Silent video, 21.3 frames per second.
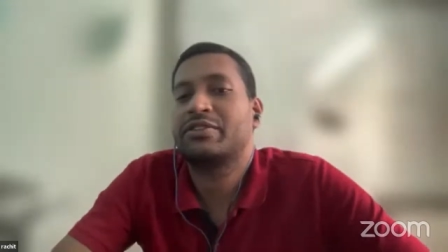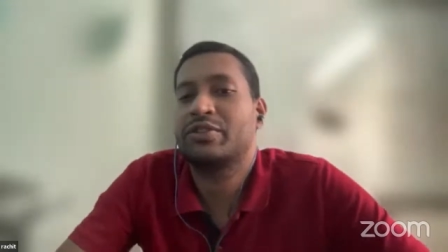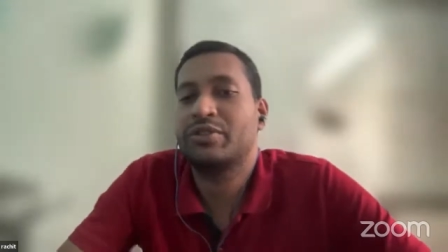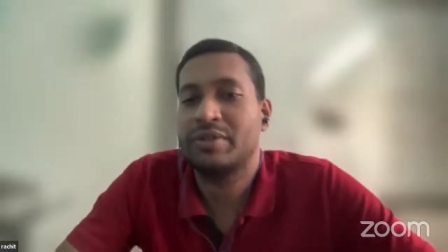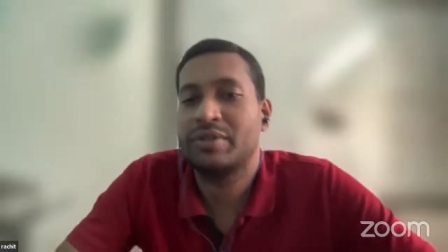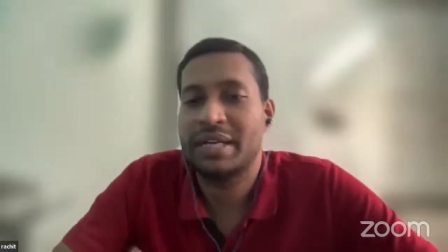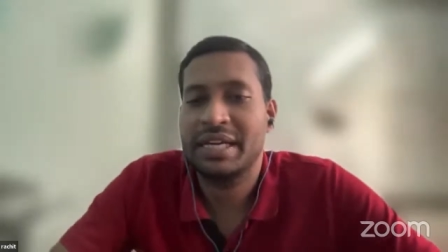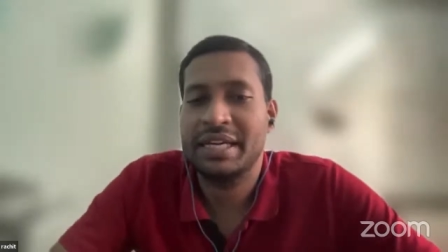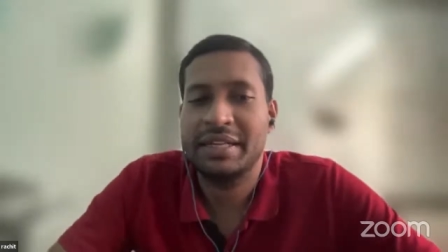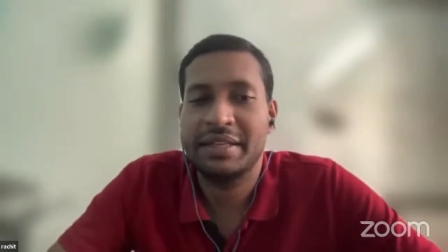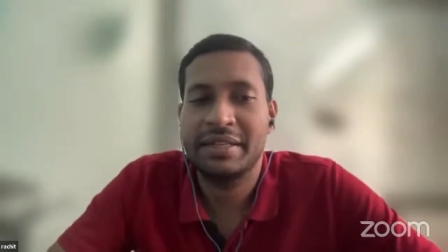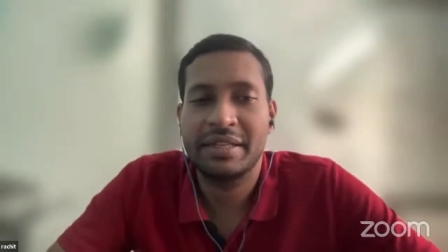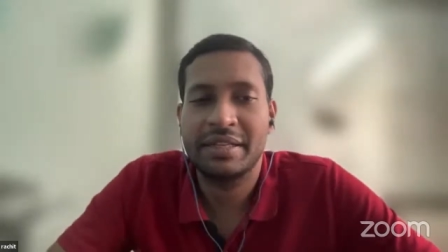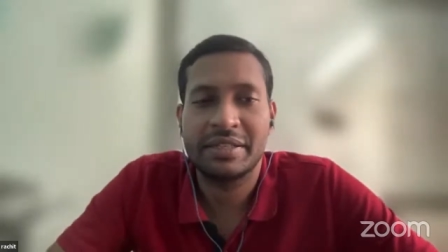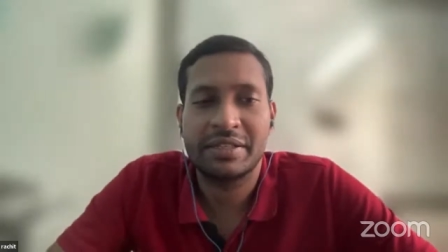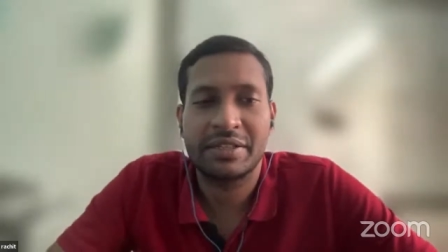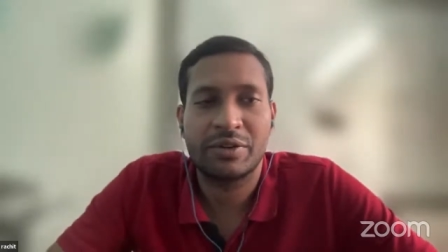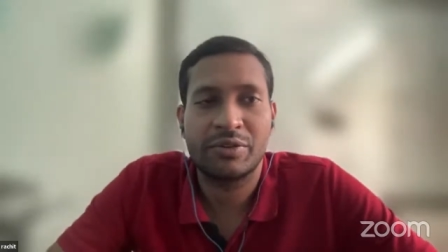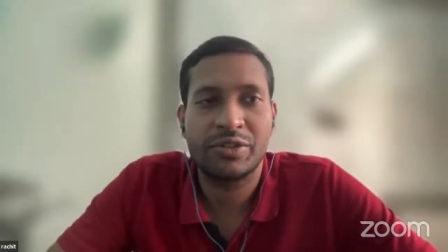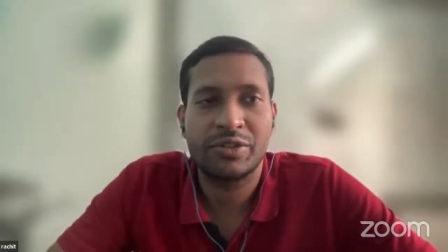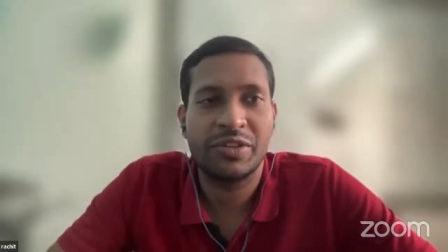so again,
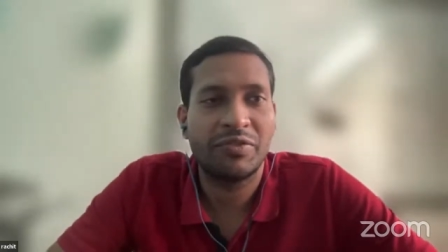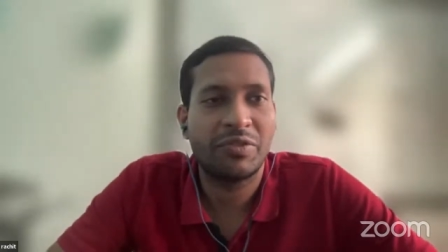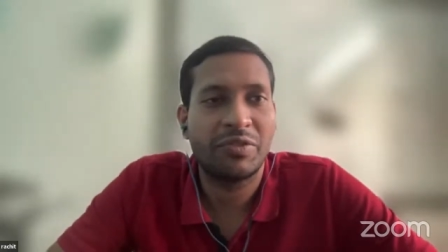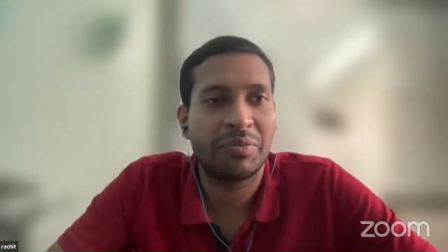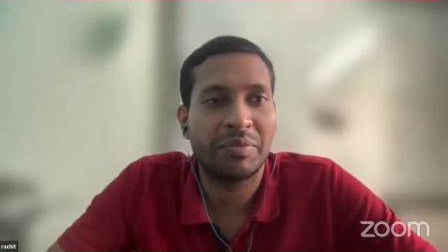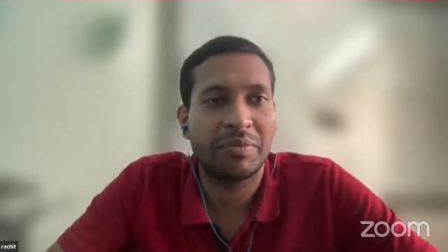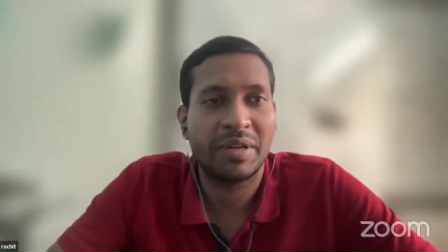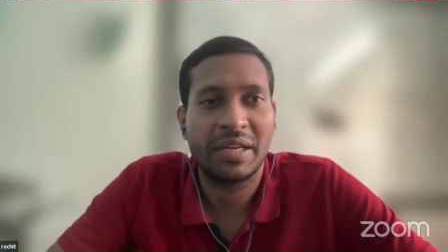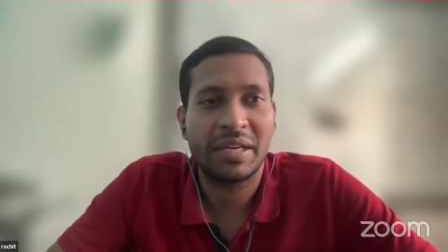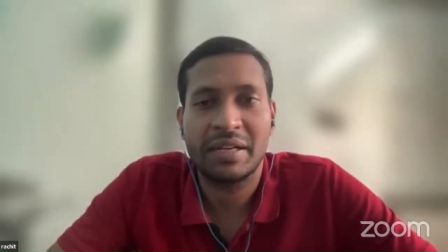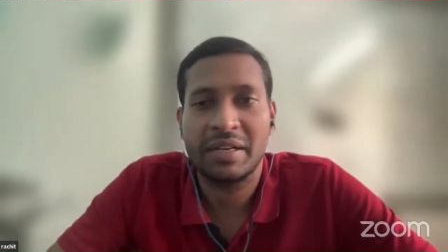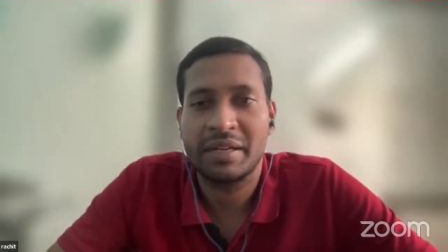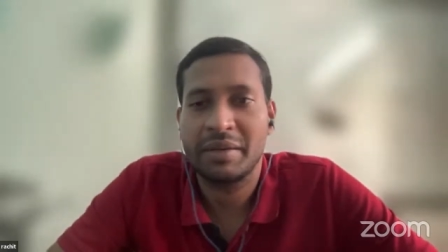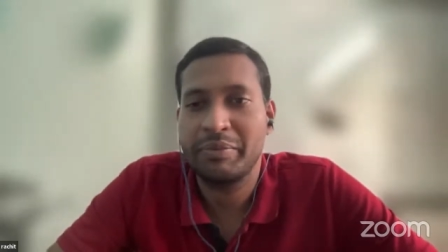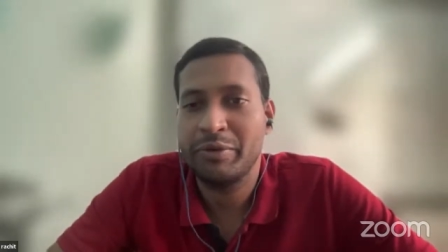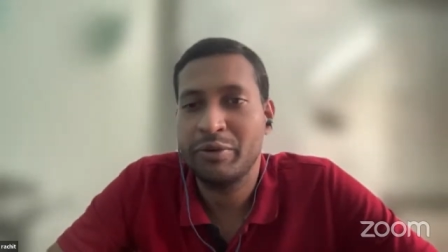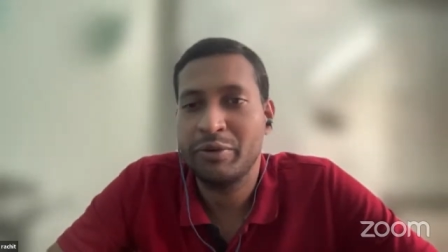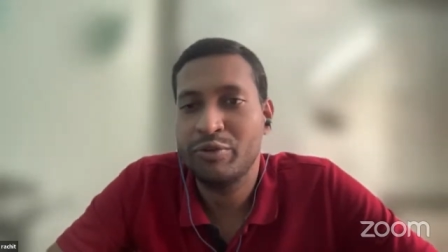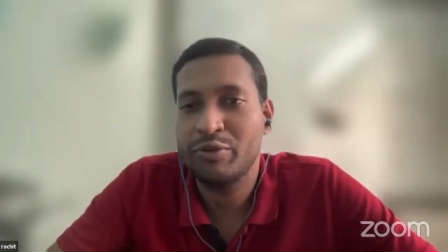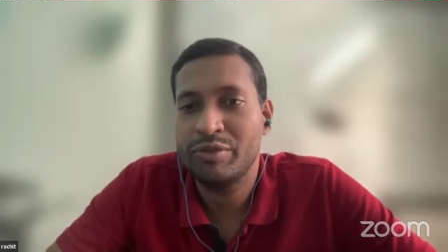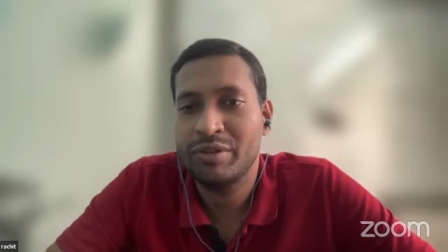it's a question from our
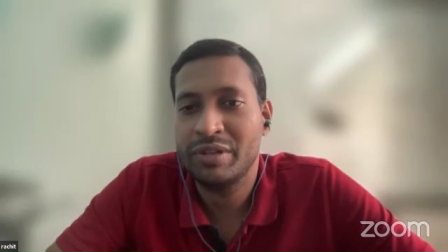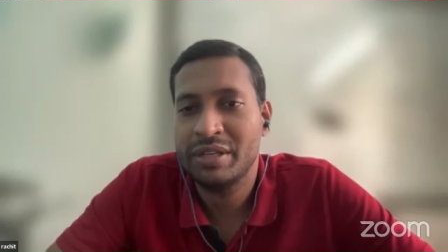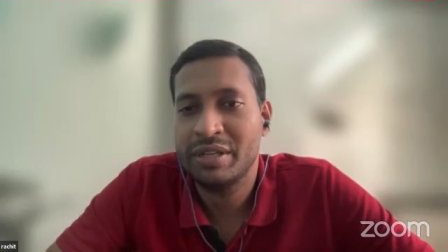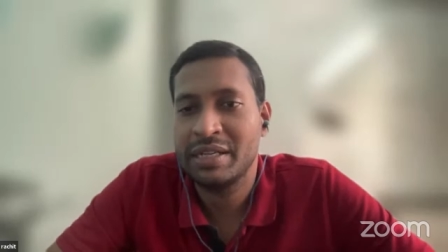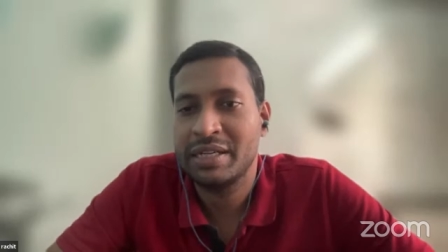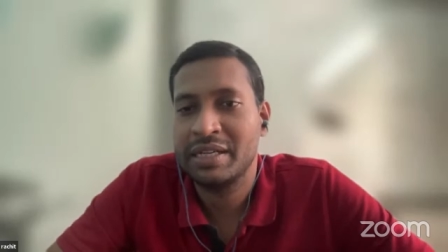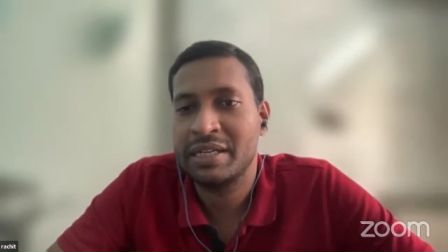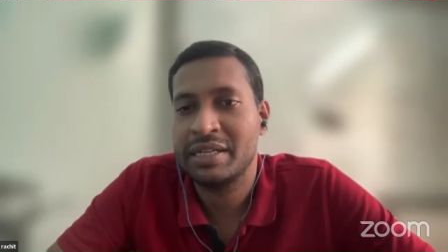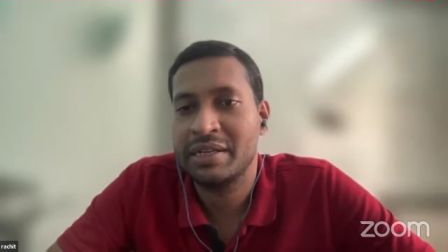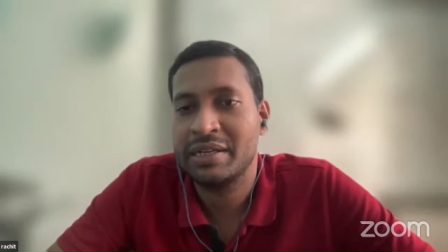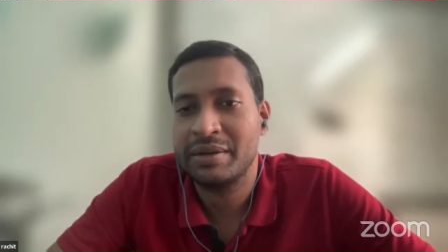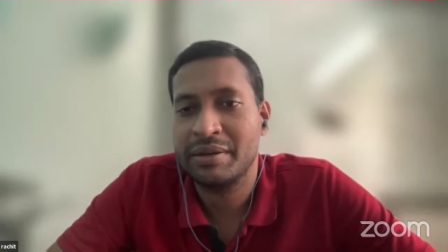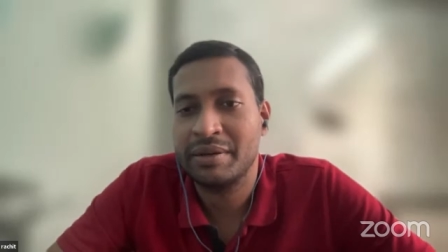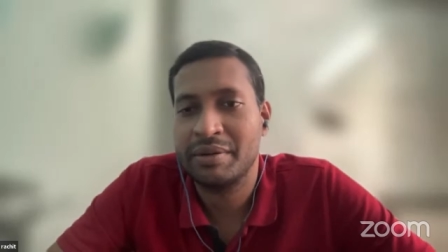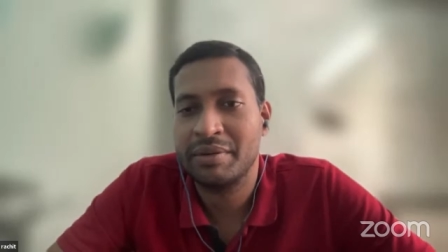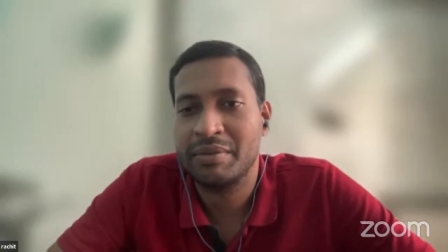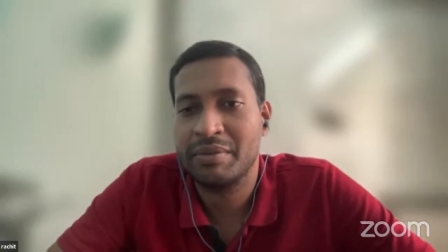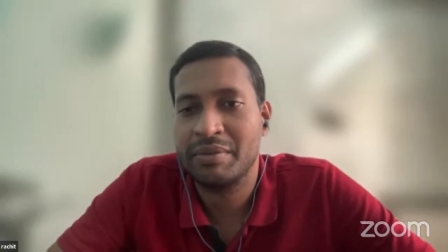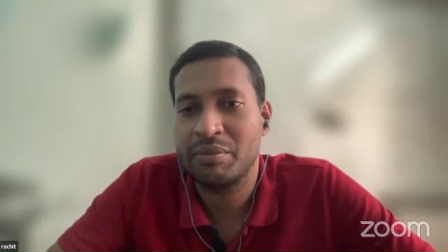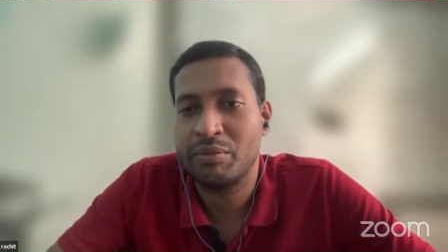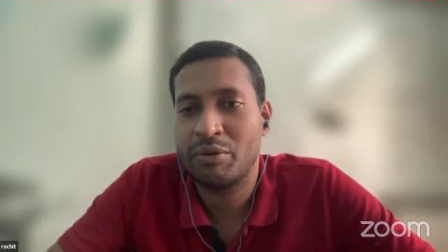immune
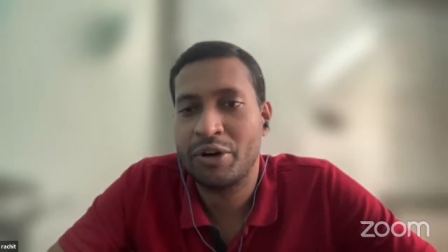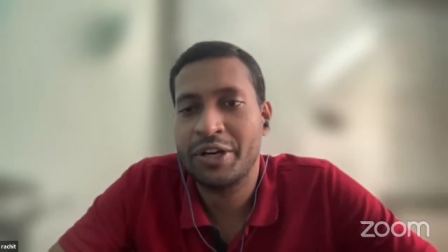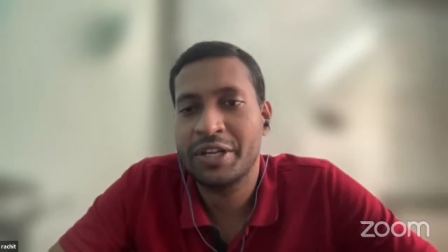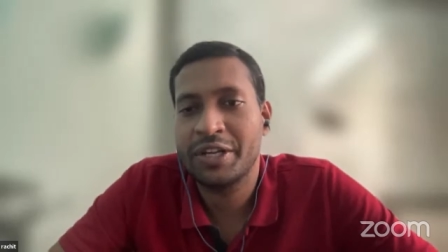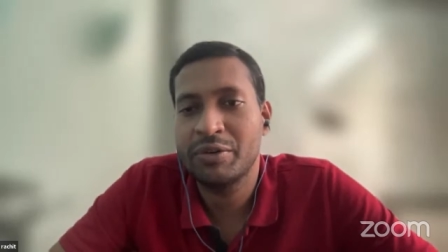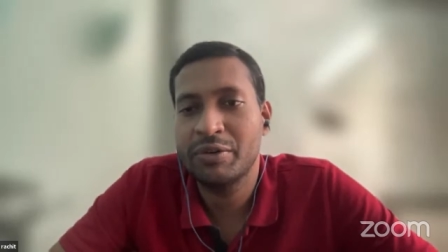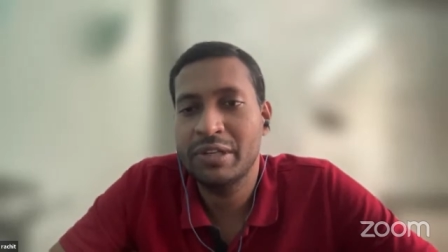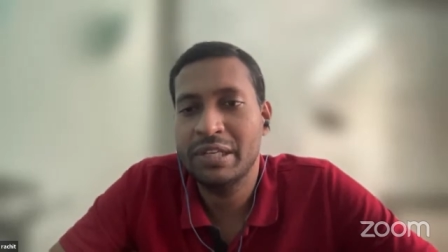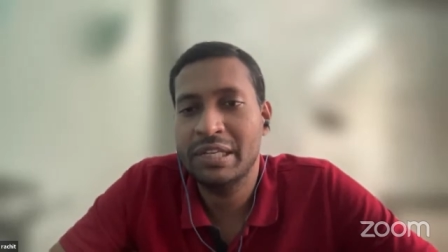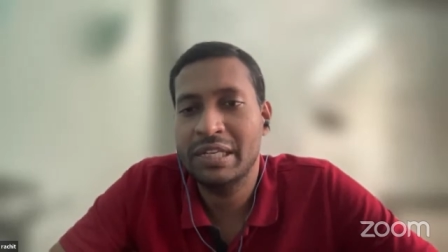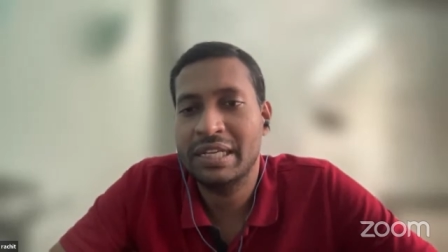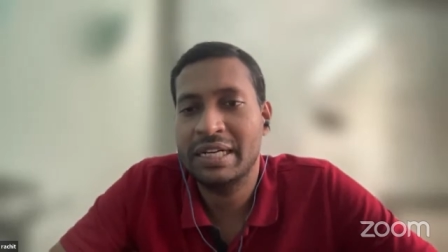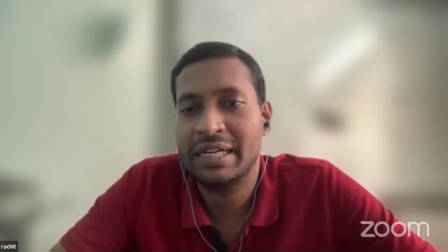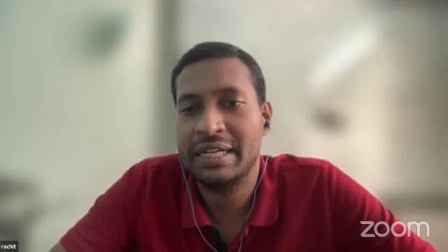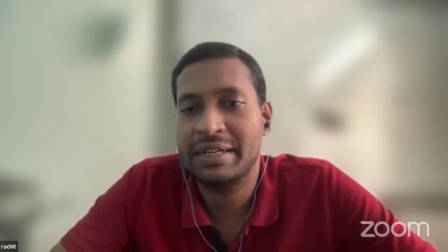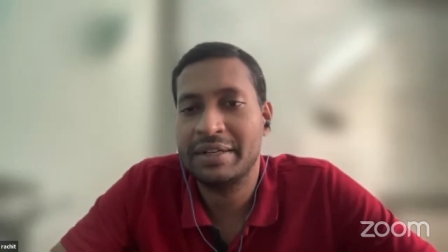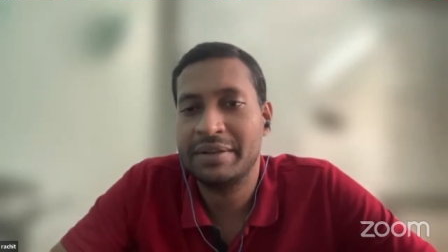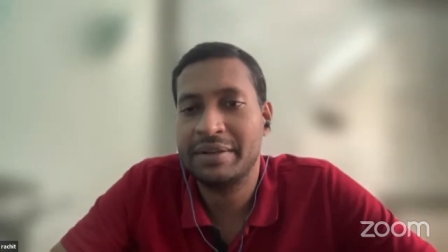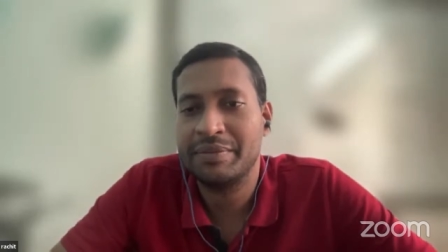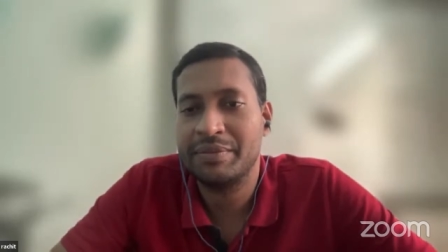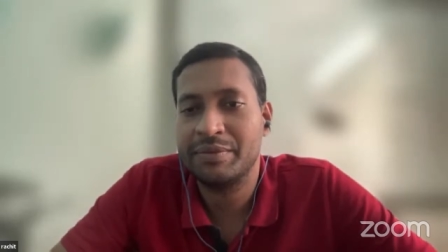
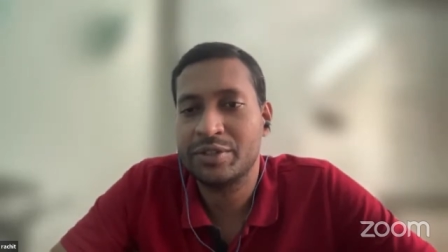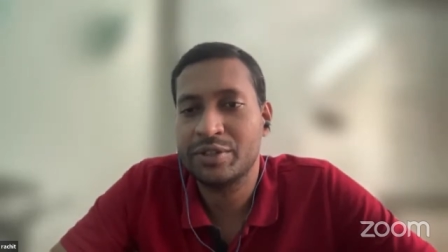module.